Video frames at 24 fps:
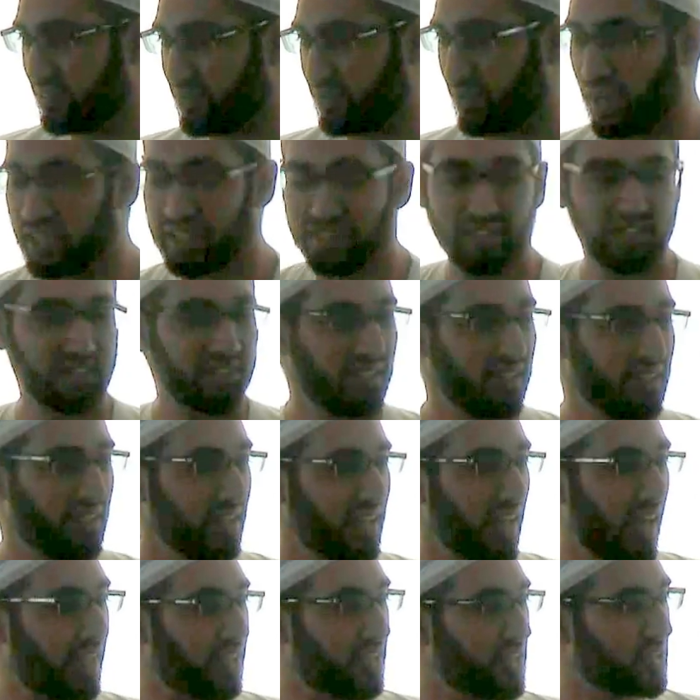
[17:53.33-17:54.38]
right?
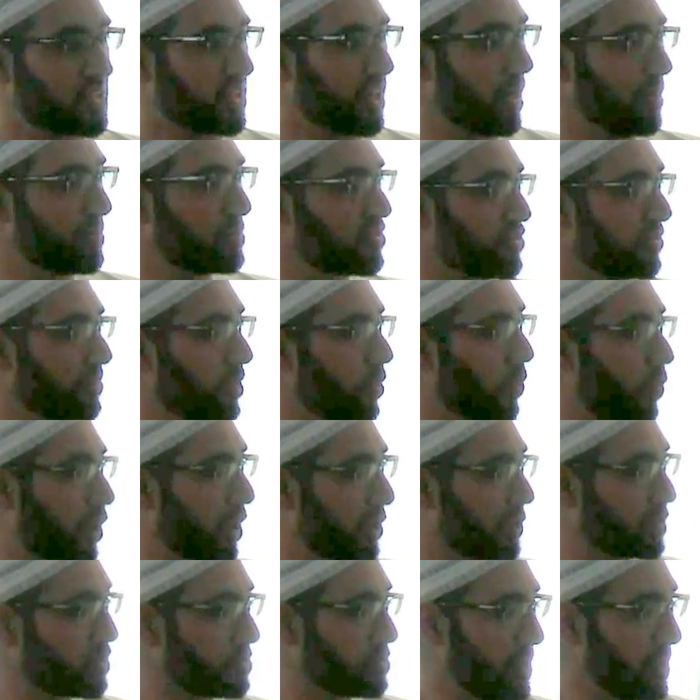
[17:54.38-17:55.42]
And this comes from a
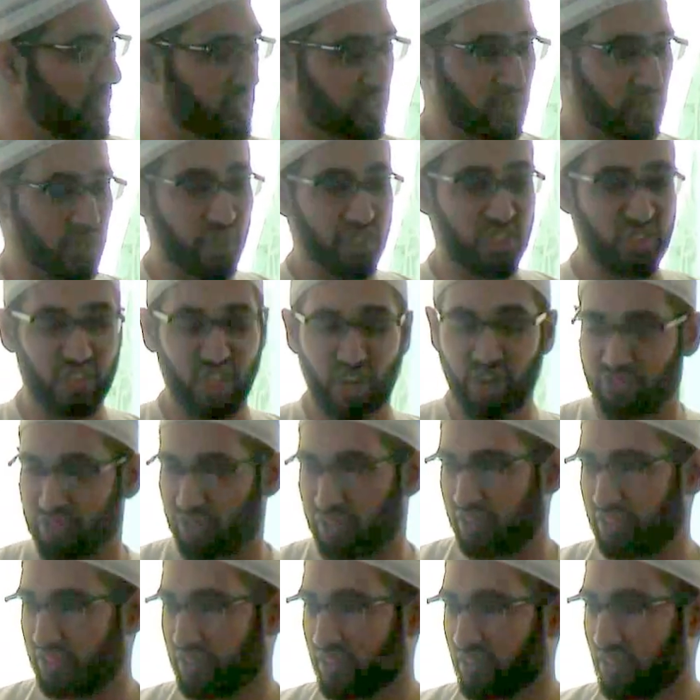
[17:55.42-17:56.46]
word which means to
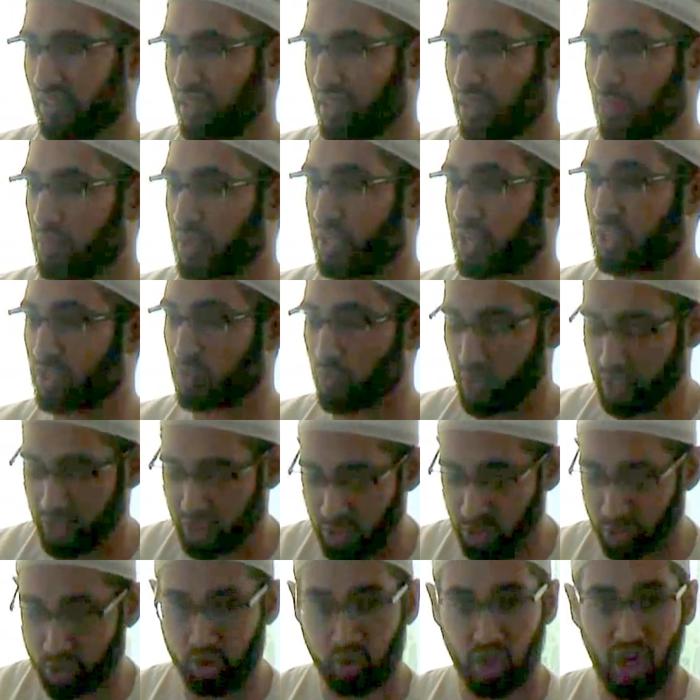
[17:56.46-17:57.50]
discover. Because once
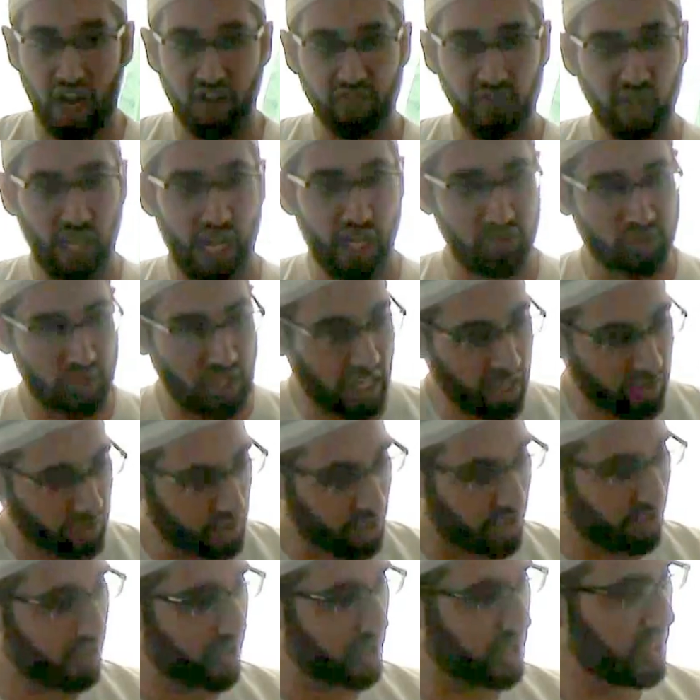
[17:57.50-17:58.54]
you travel outside of
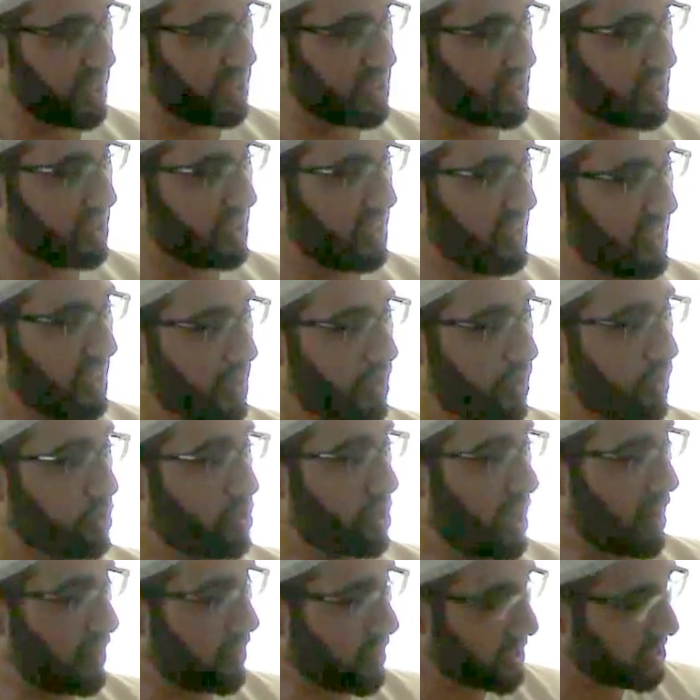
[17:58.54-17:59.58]
your village, you
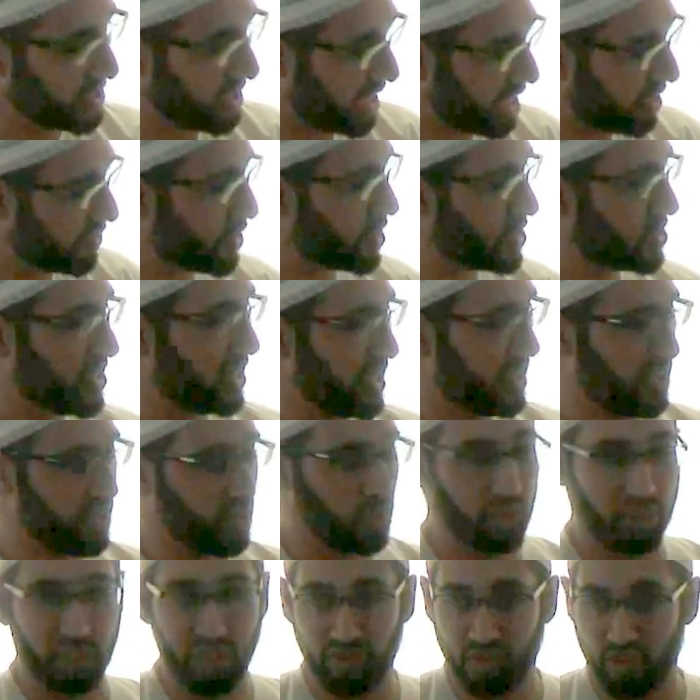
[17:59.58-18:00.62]
travel outside of your city,
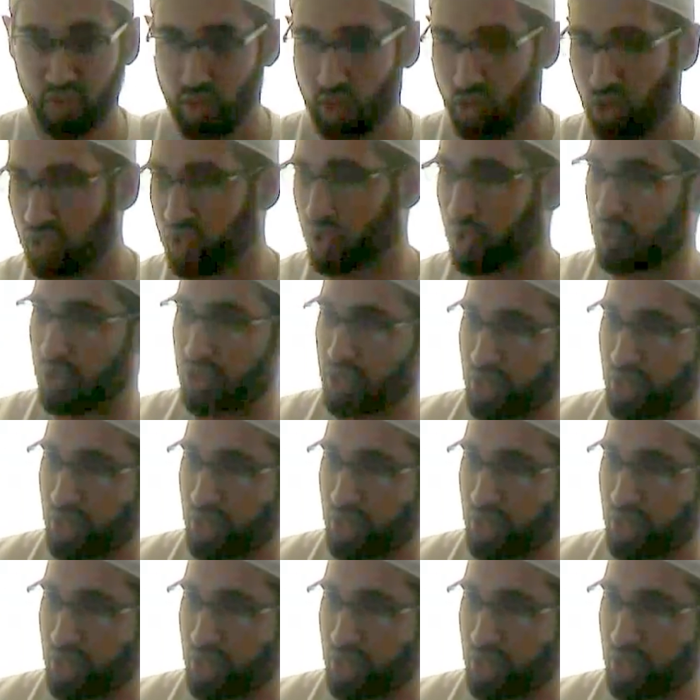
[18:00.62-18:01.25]
you leave New York, go to